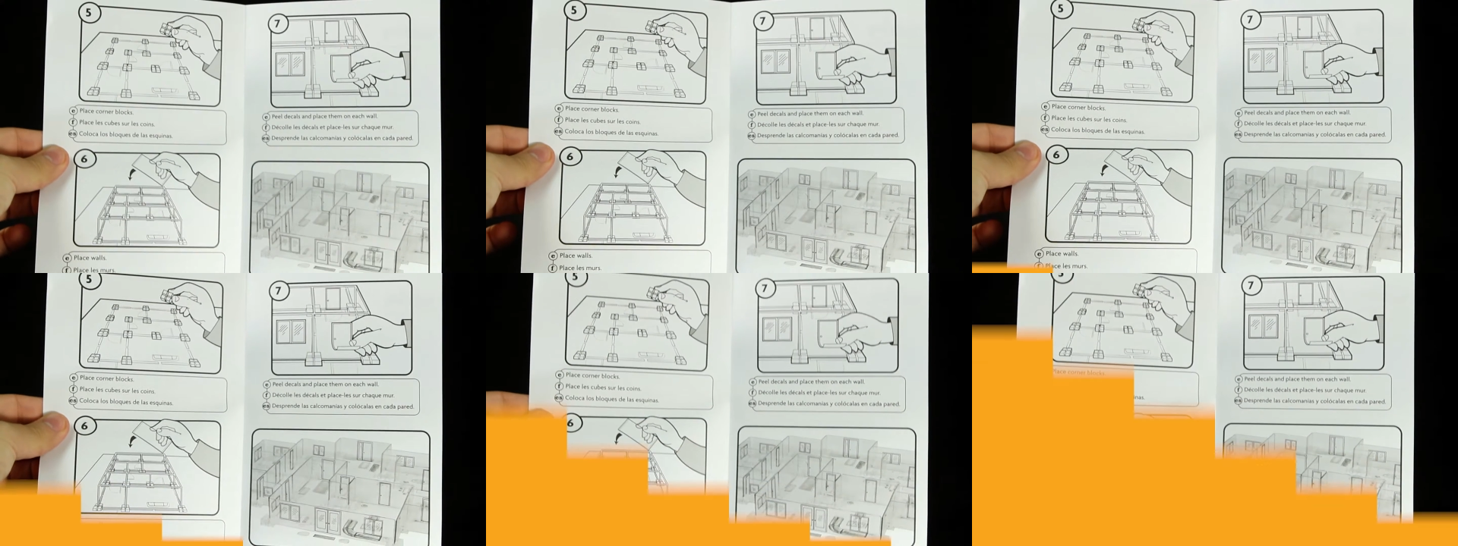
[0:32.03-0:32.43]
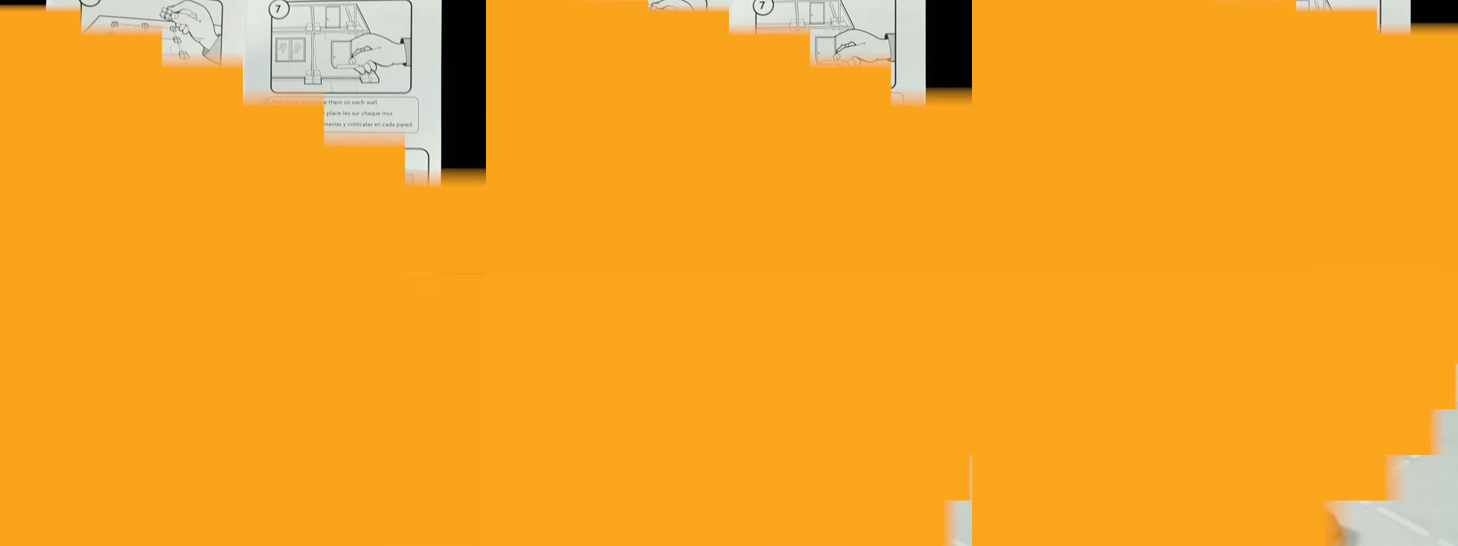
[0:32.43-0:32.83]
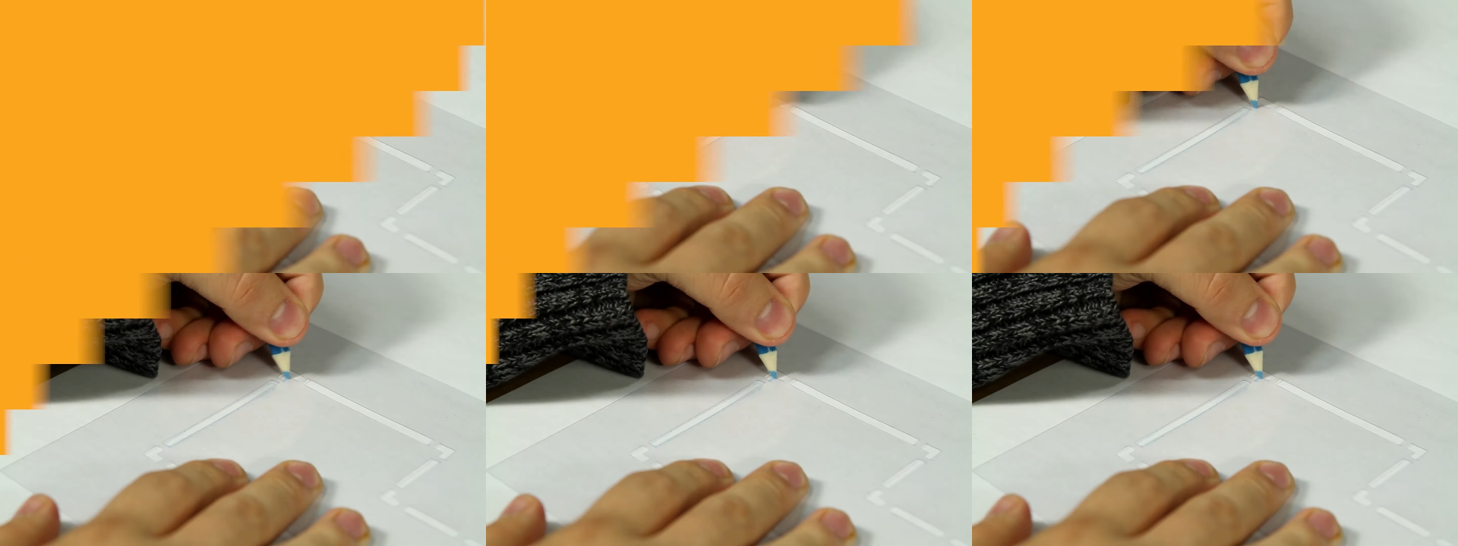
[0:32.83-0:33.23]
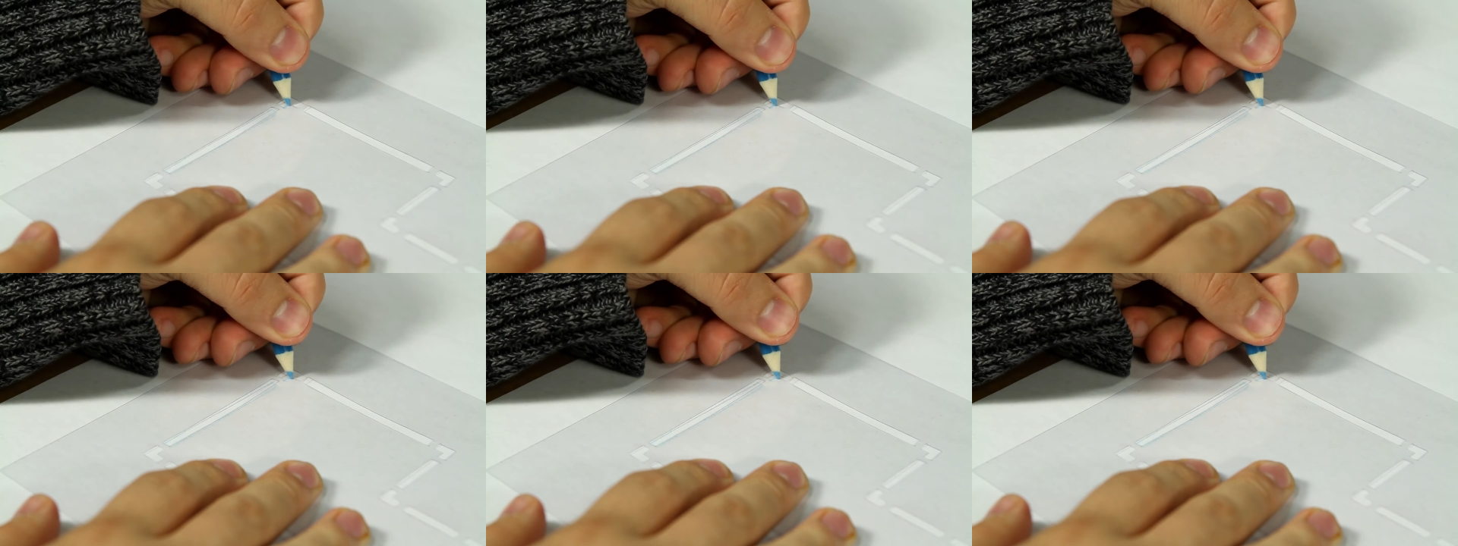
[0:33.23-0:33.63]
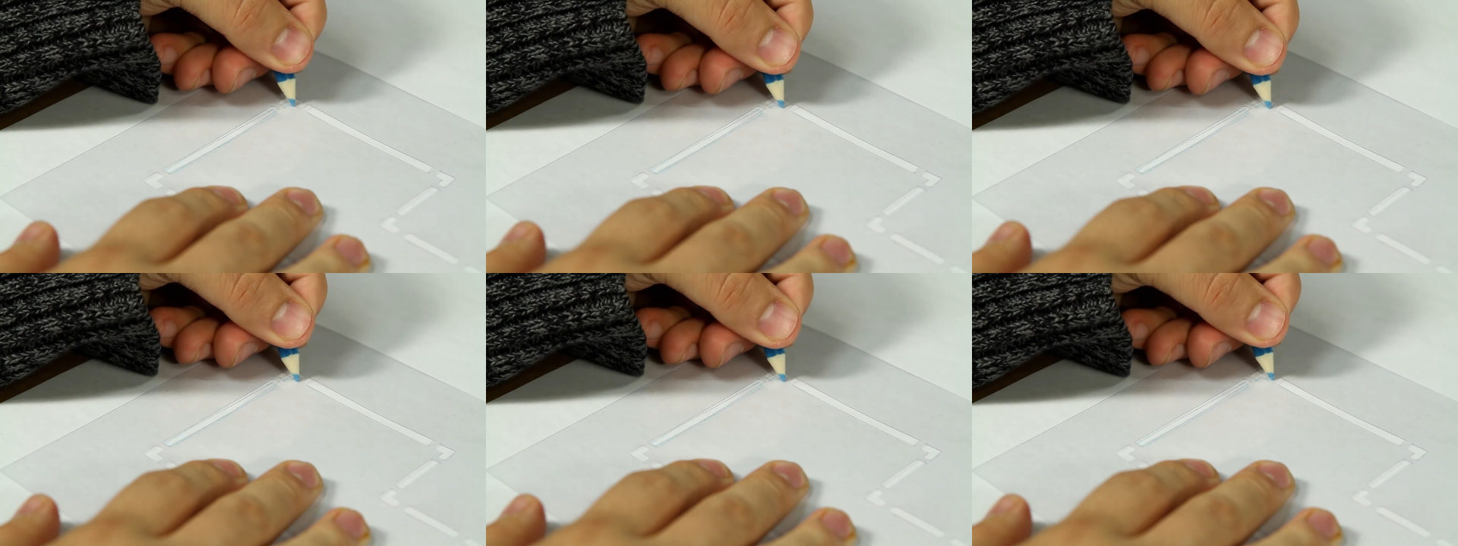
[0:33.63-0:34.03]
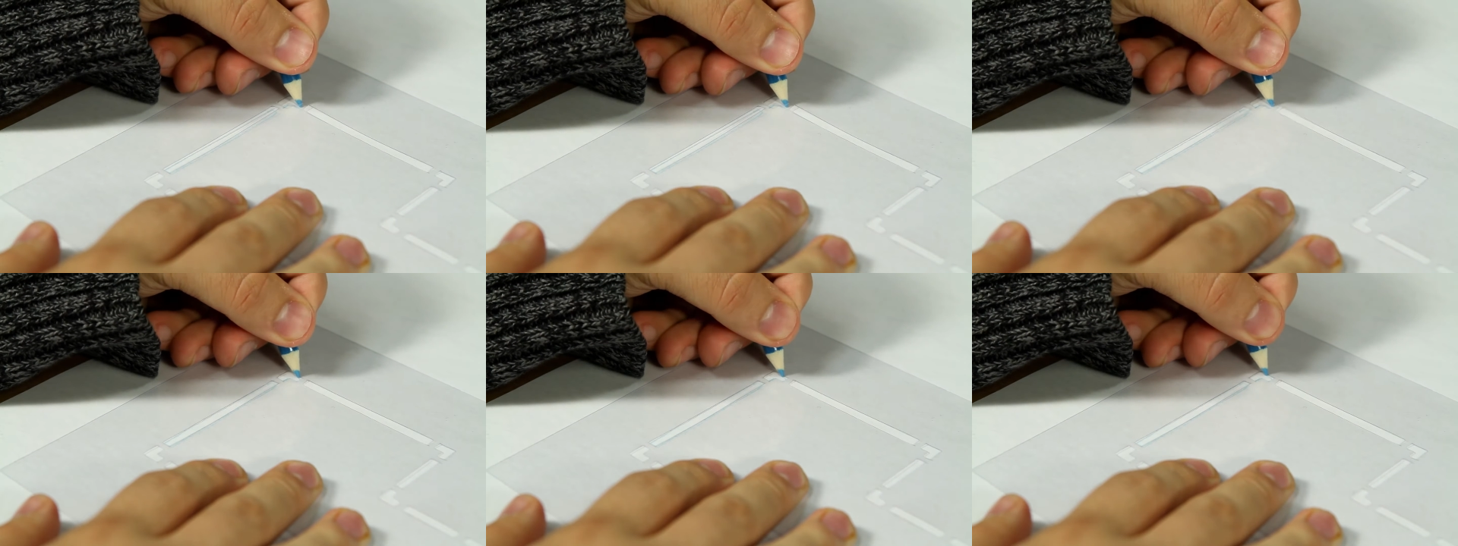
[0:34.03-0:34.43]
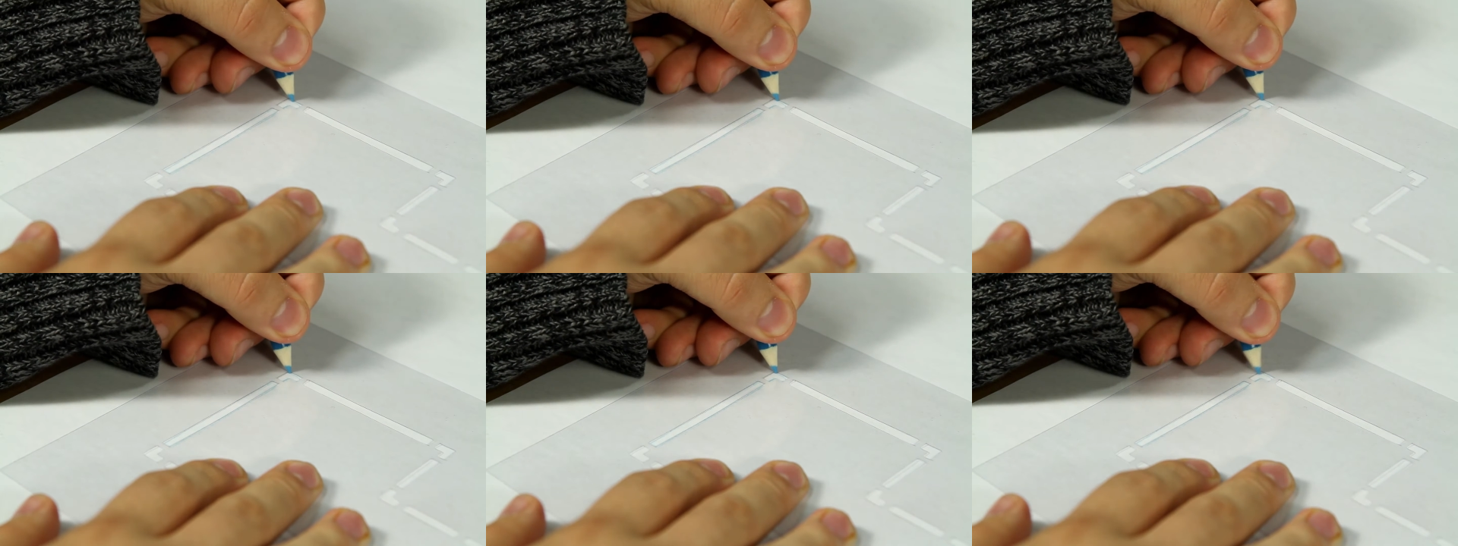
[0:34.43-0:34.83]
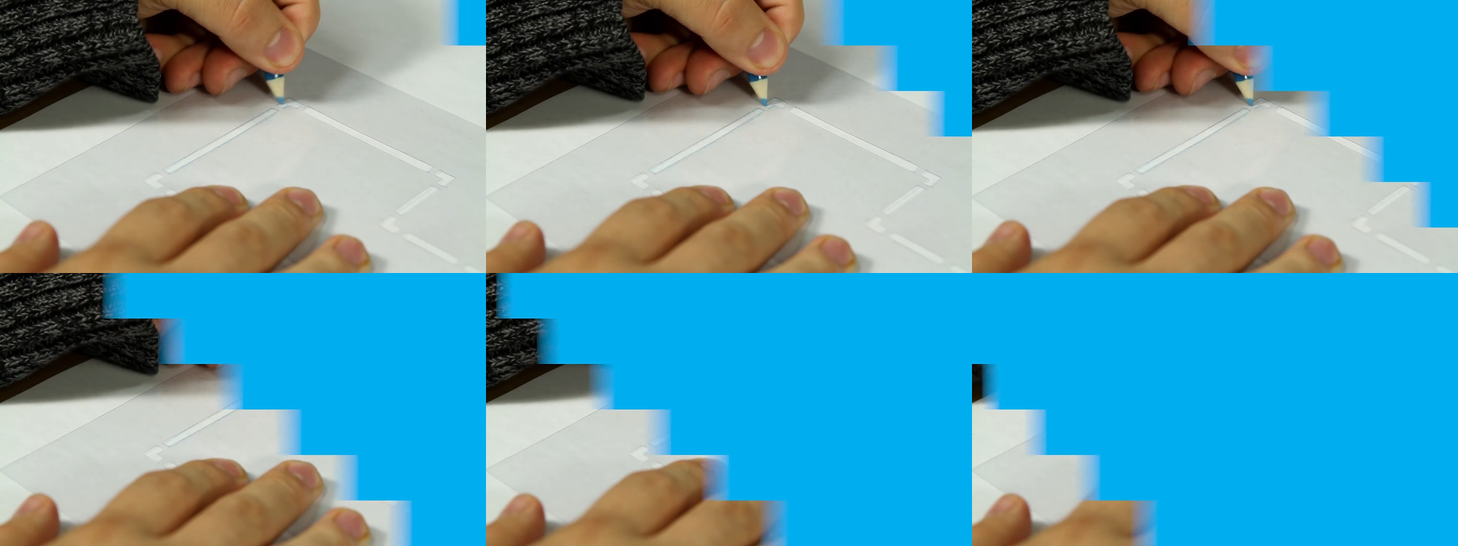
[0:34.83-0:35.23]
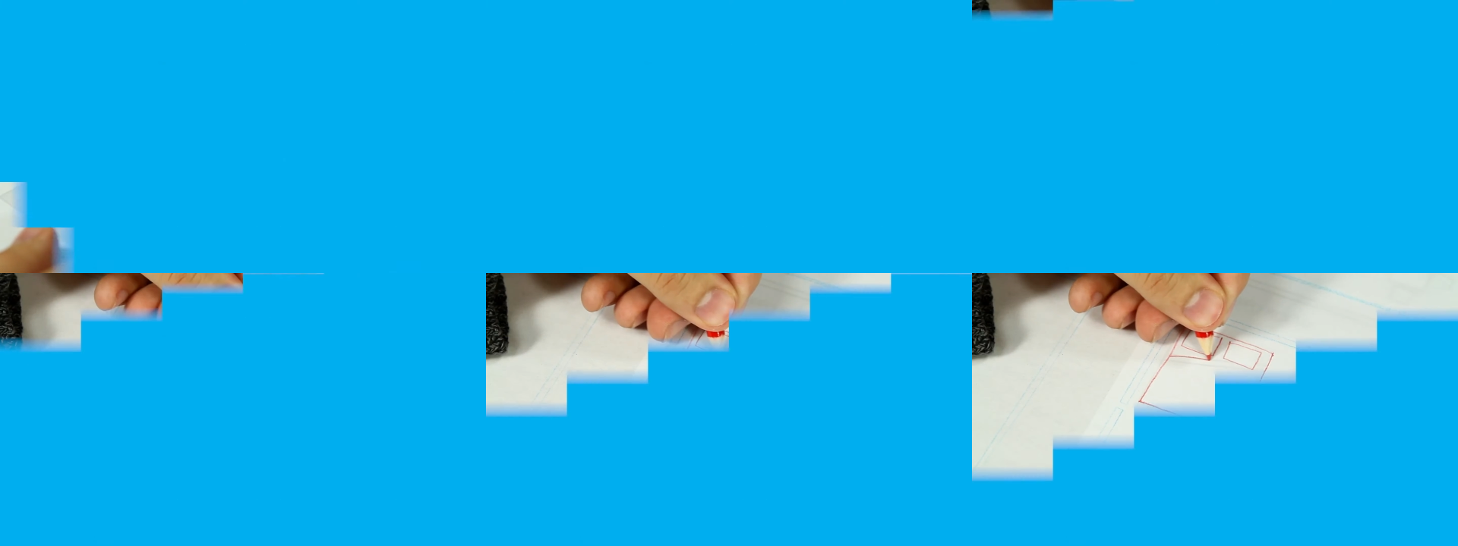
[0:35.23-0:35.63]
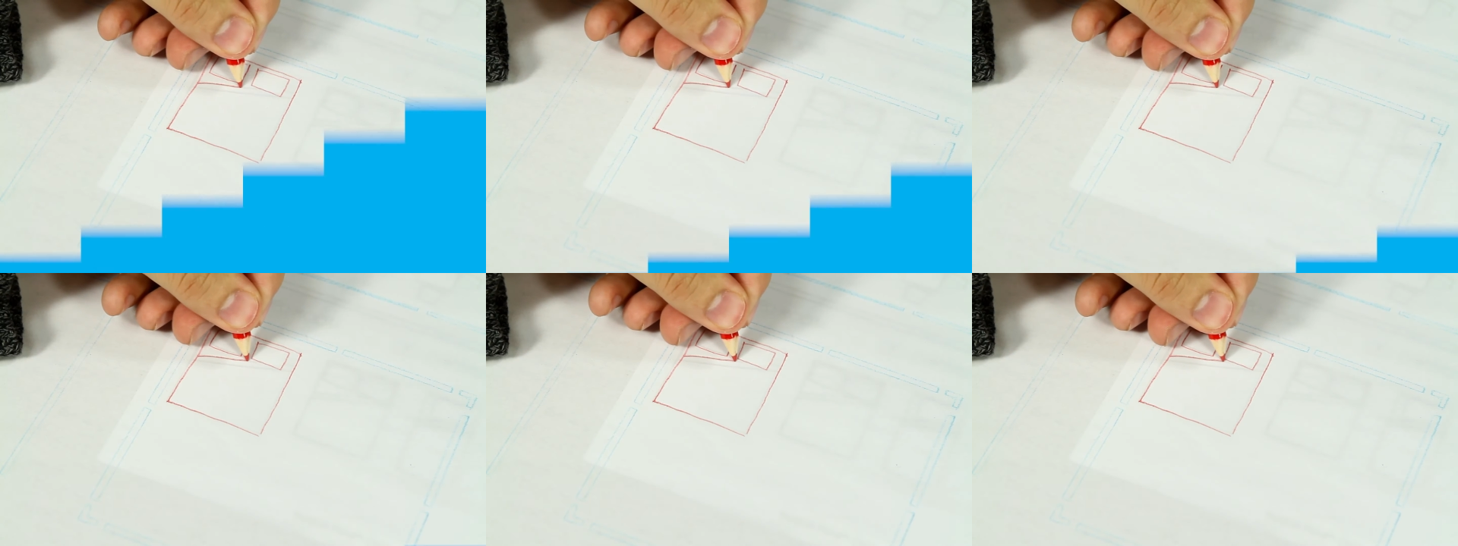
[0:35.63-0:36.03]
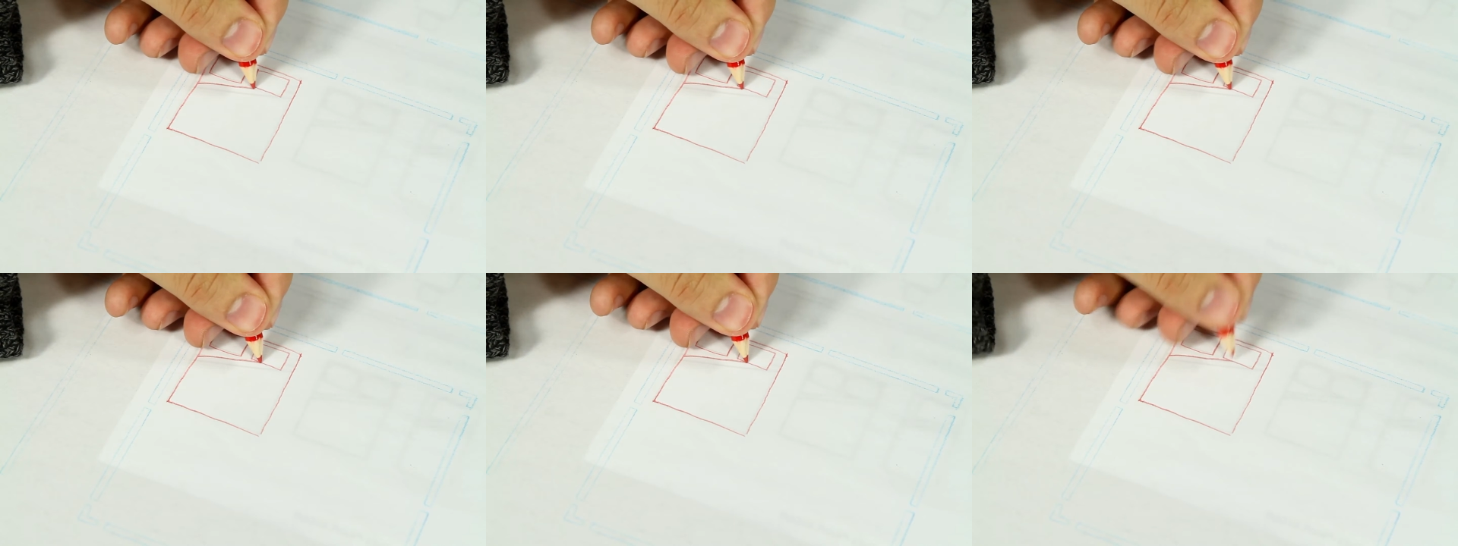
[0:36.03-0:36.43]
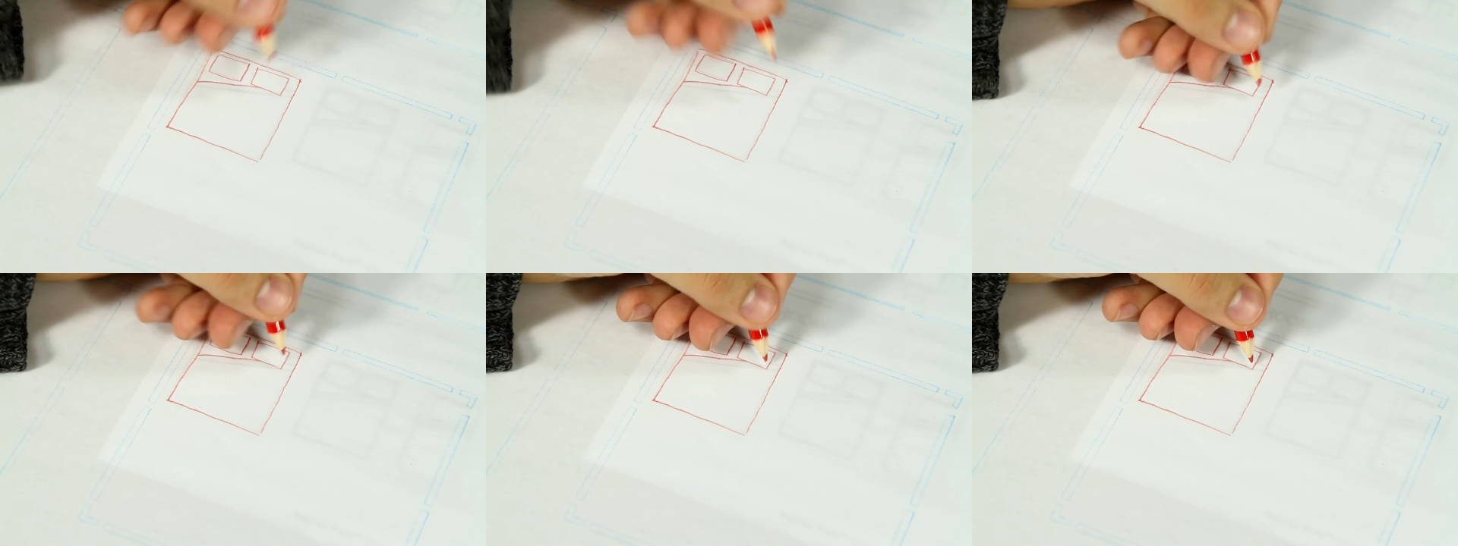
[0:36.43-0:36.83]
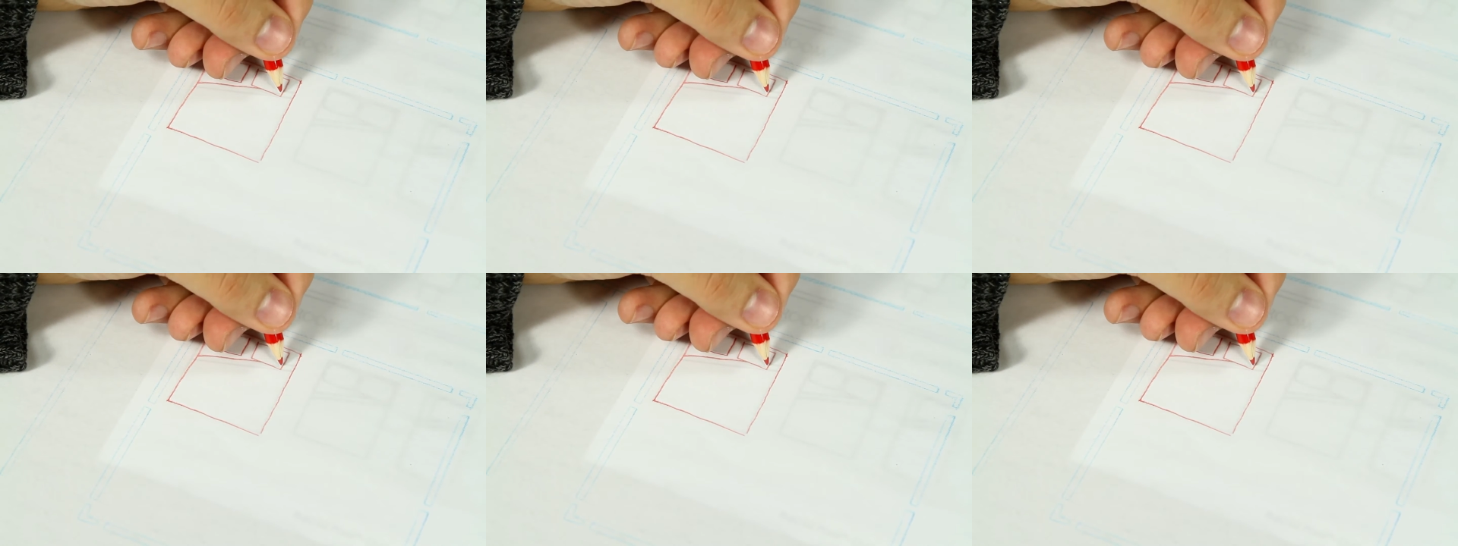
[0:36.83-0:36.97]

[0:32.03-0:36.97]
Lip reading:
(no speaker visible)